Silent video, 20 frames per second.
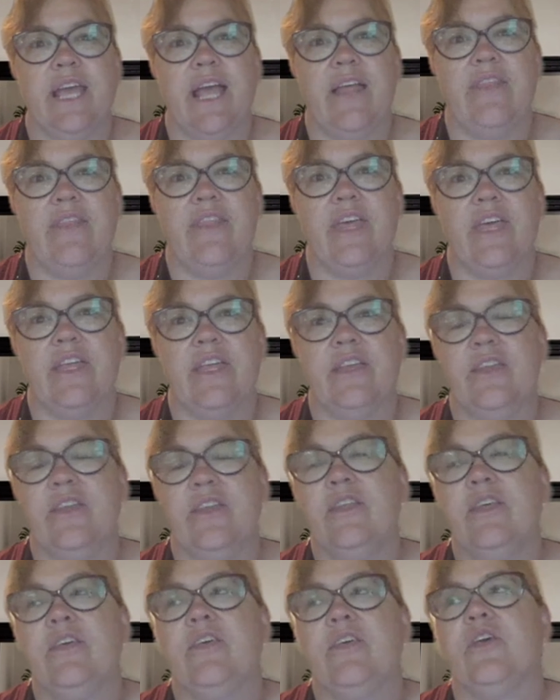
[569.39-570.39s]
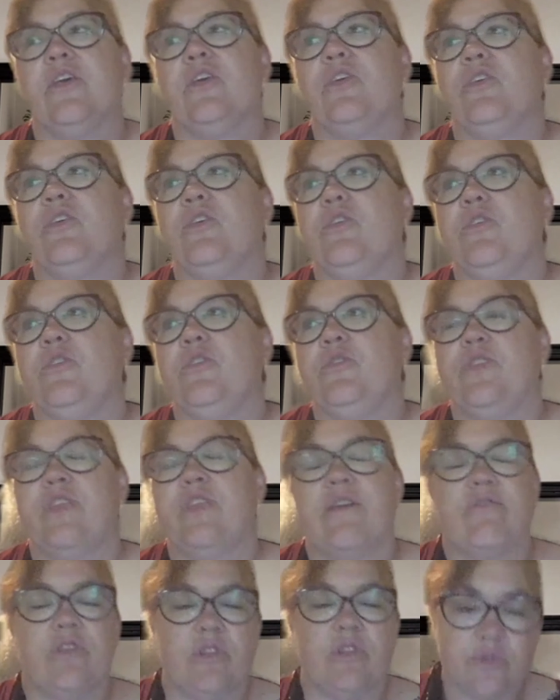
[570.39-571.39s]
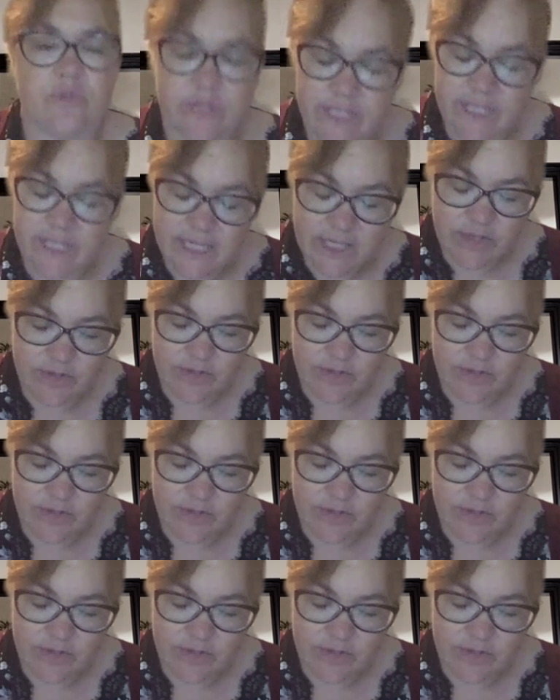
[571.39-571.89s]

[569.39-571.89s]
and then you'd never lose it.